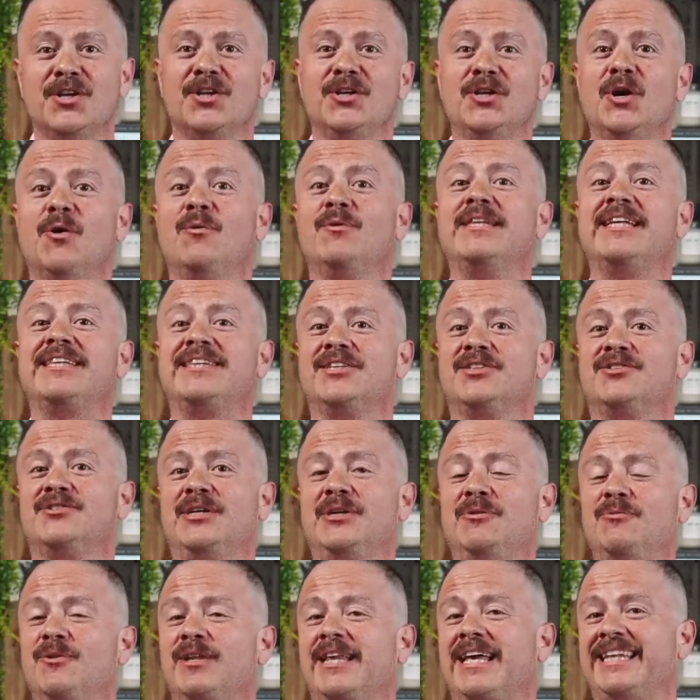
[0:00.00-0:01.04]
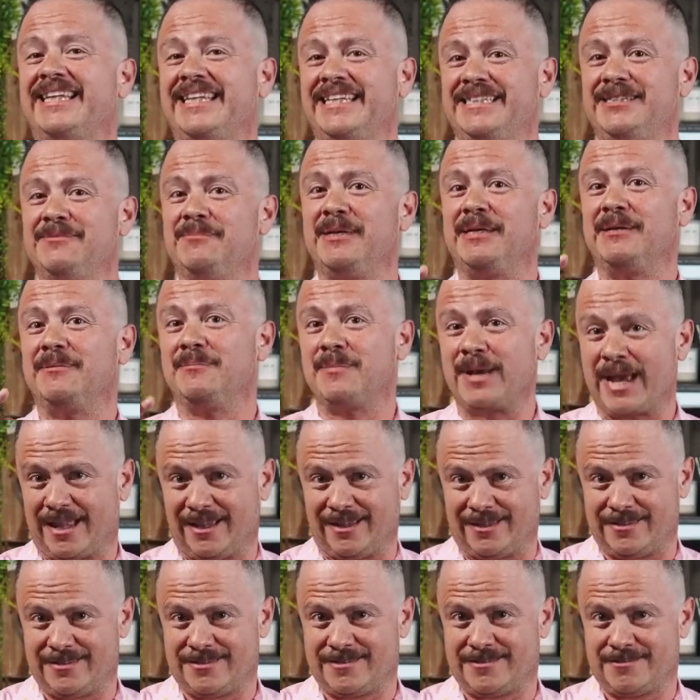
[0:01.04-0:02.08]
knowing that the drink will at least be in
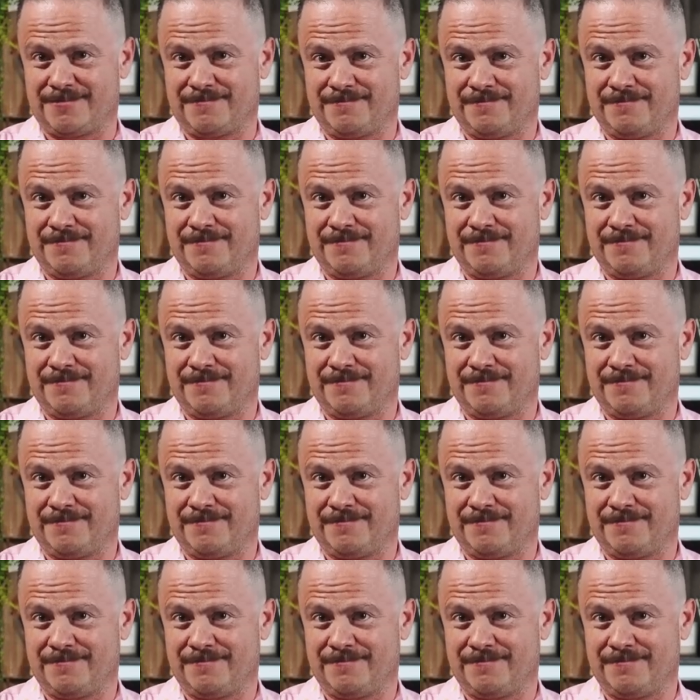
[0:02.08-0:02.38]
balance.